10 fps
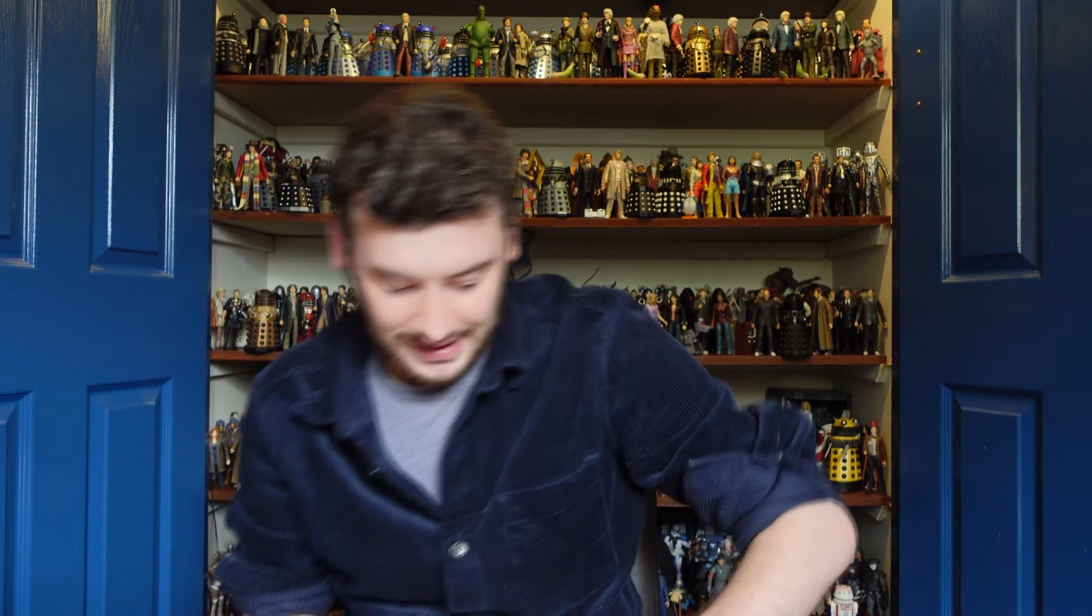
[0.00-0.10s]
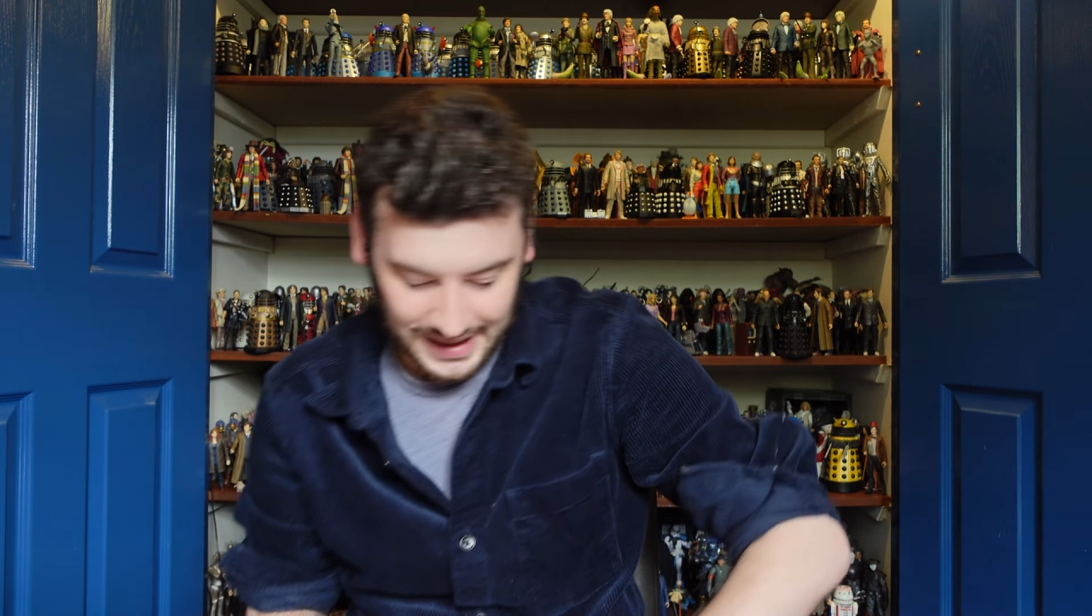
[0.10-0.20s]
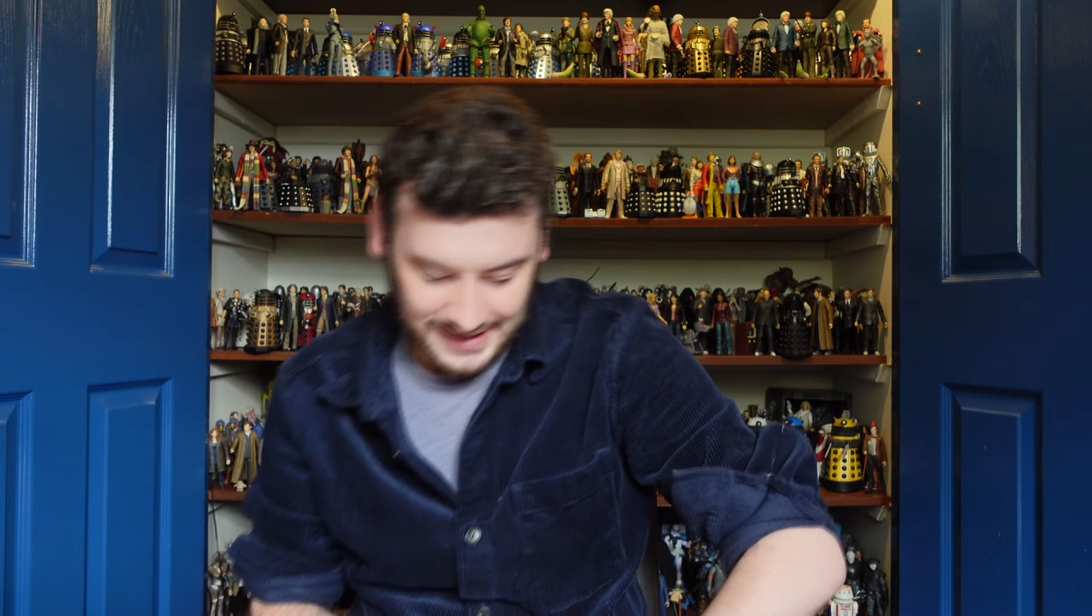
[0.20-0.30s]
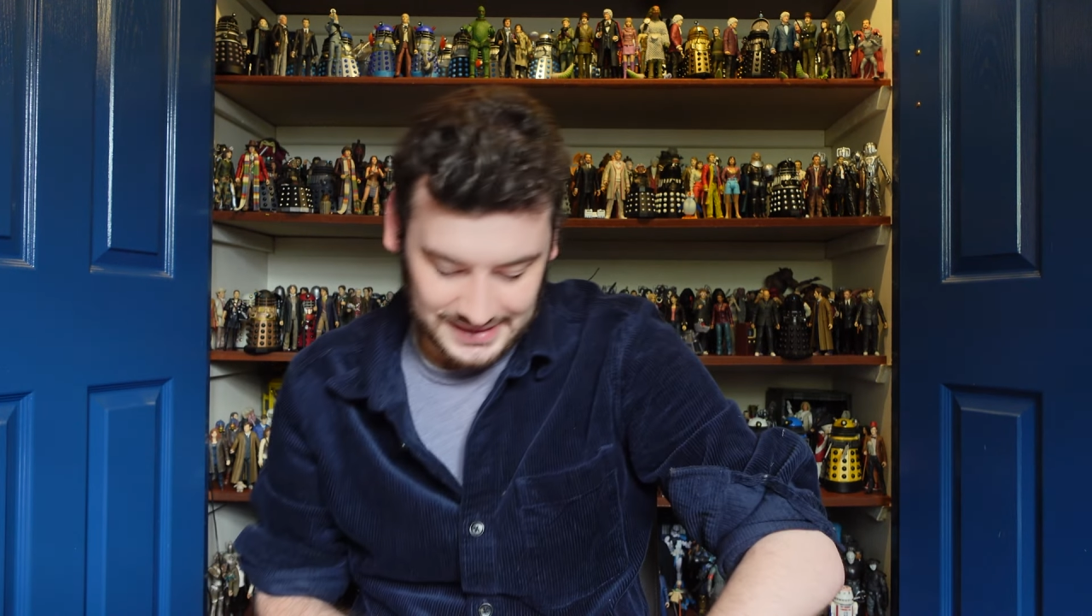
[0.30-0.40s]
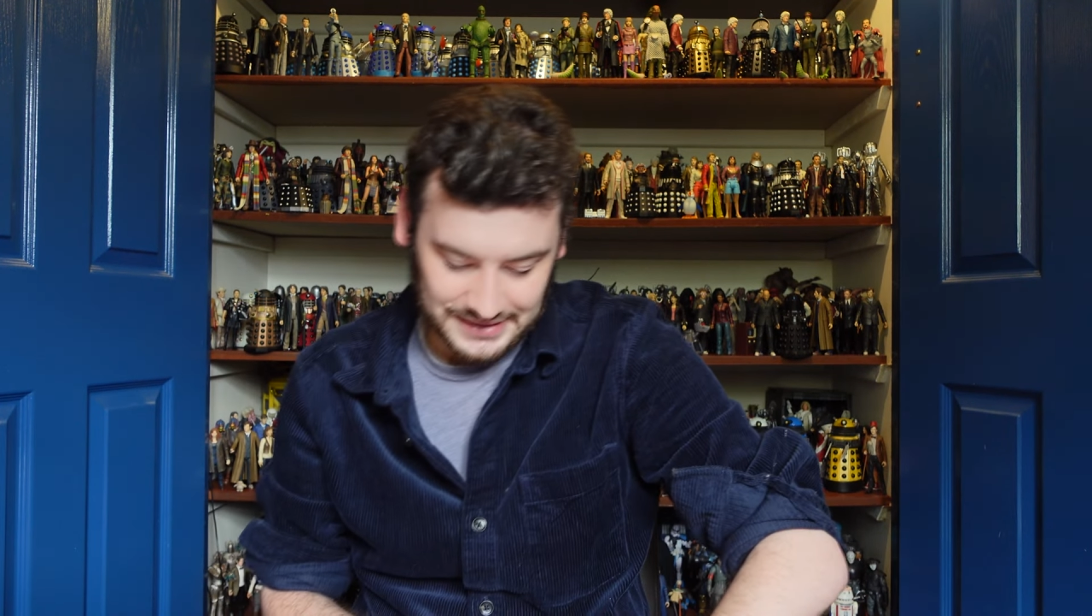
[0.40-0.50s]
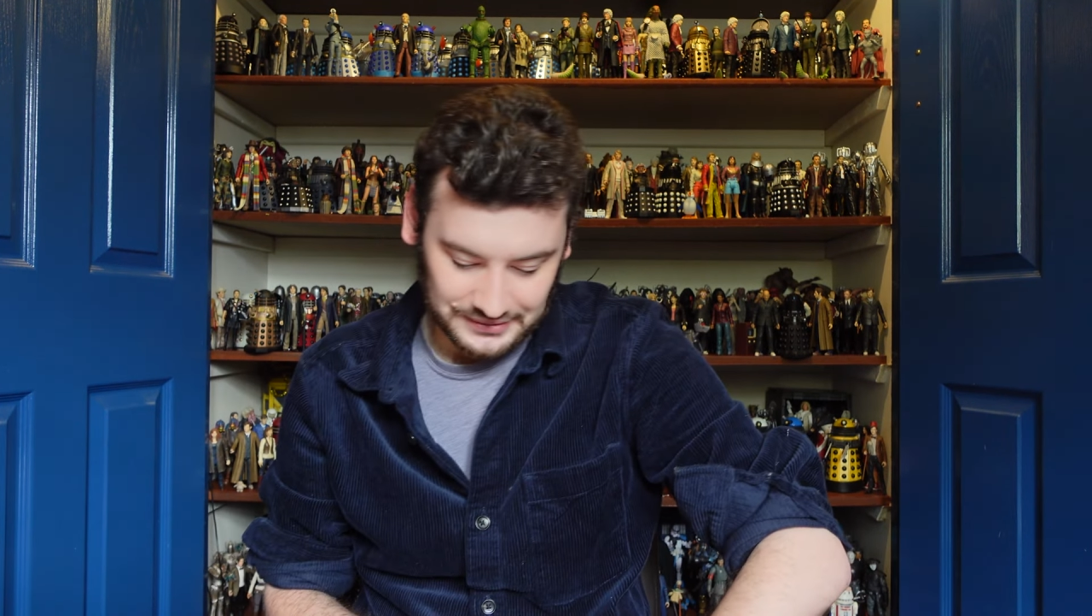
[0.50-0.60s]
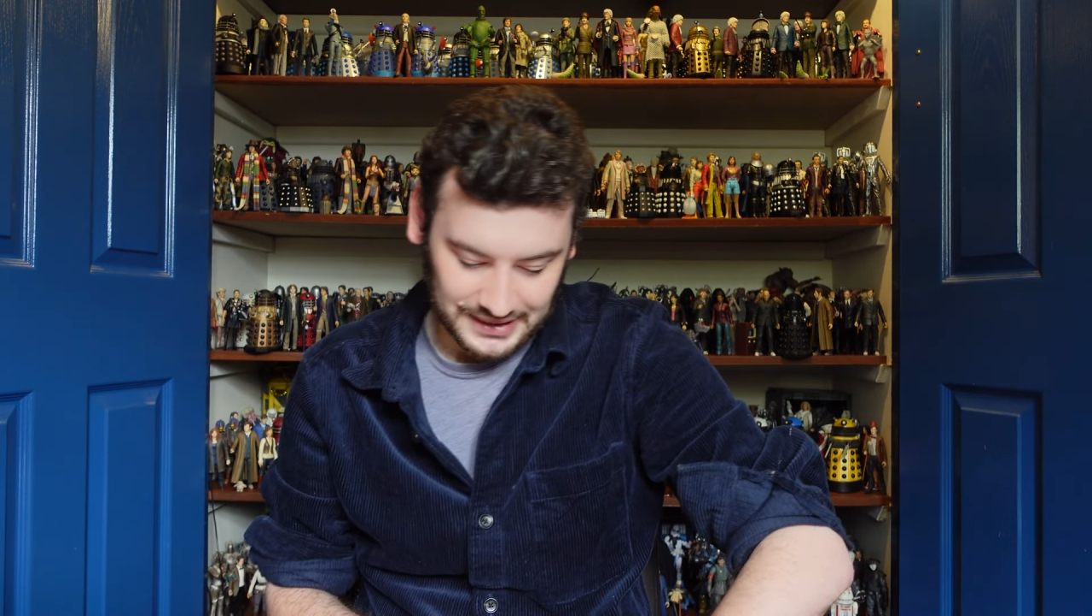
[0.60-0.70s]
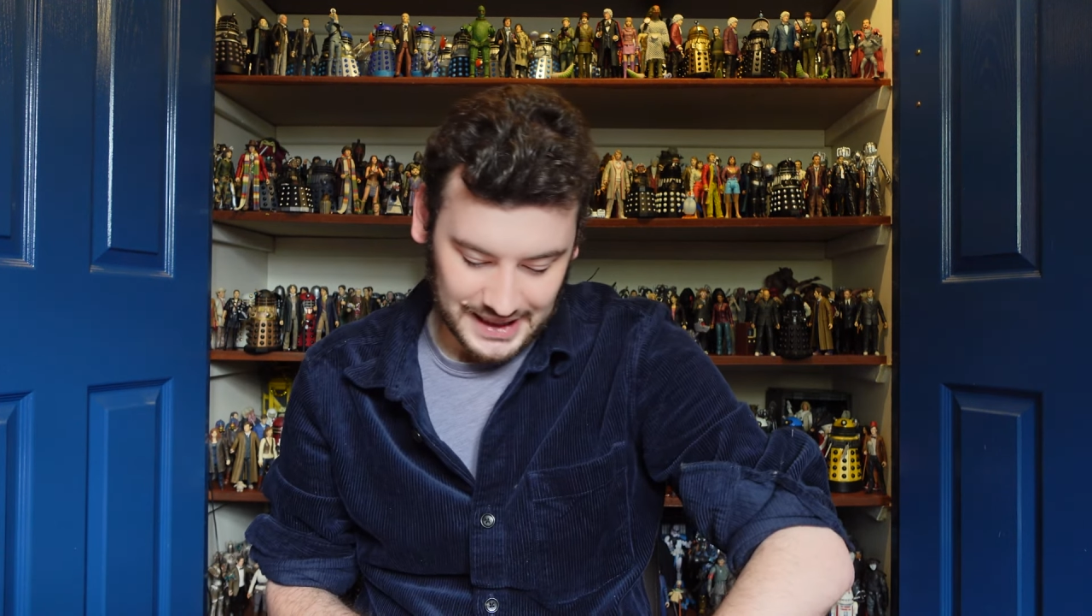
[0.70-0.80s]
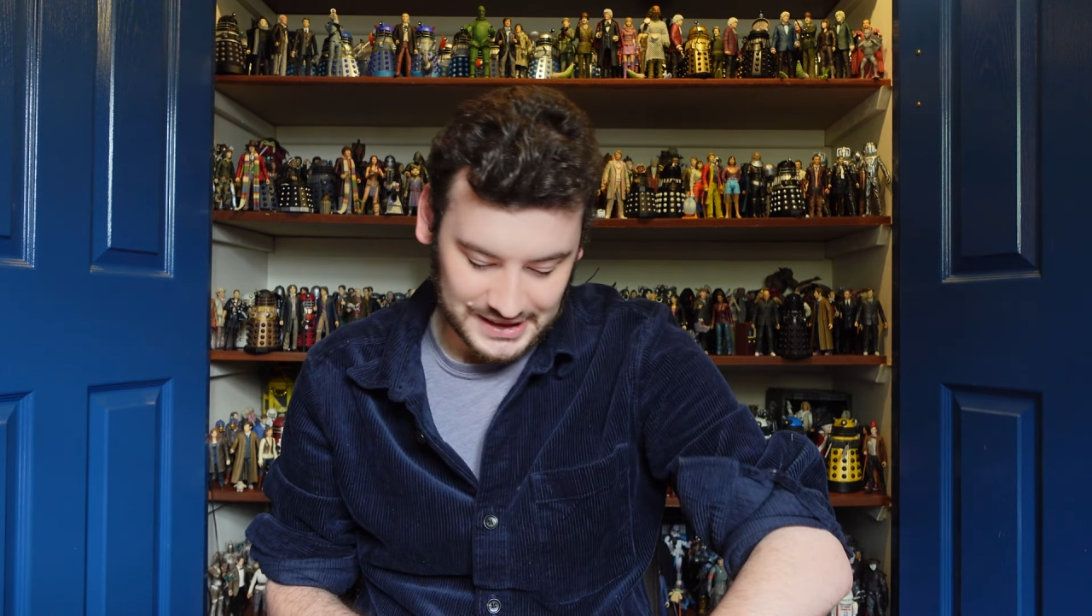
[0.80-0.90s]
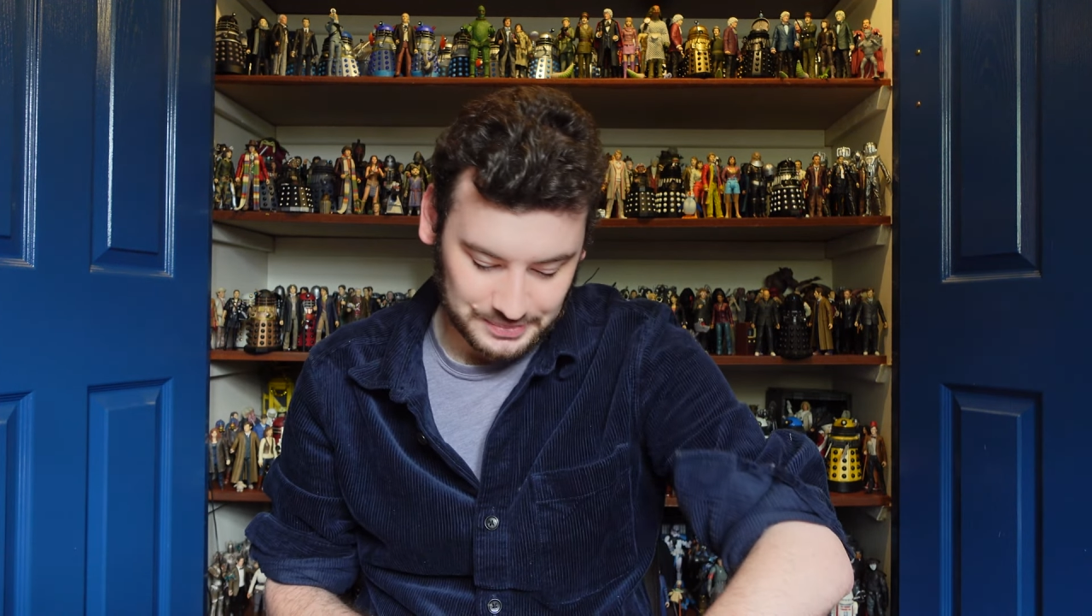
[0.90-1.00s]
And the
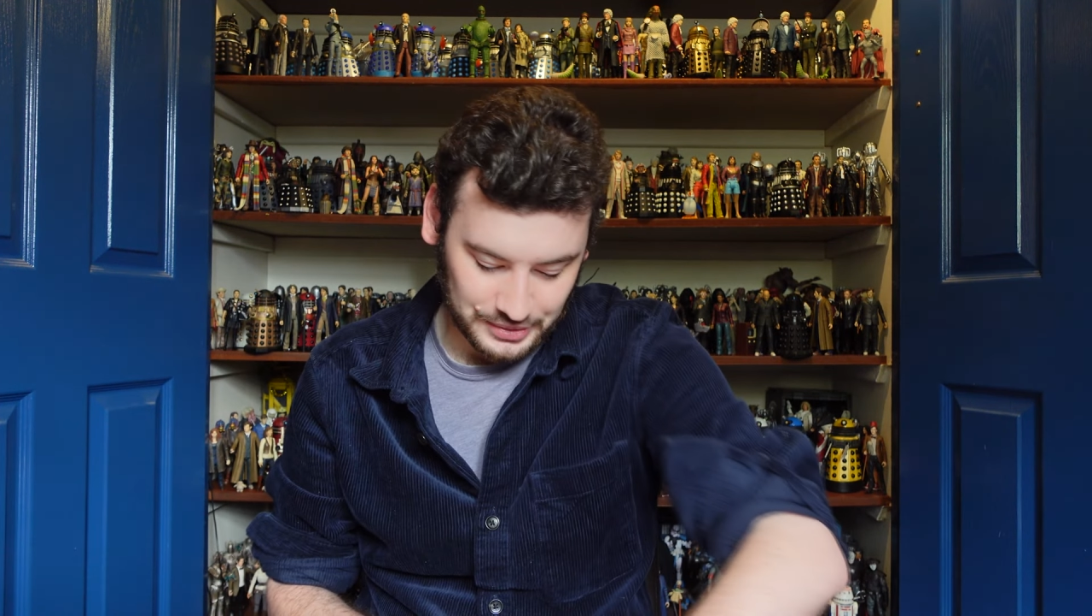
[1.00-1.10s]
last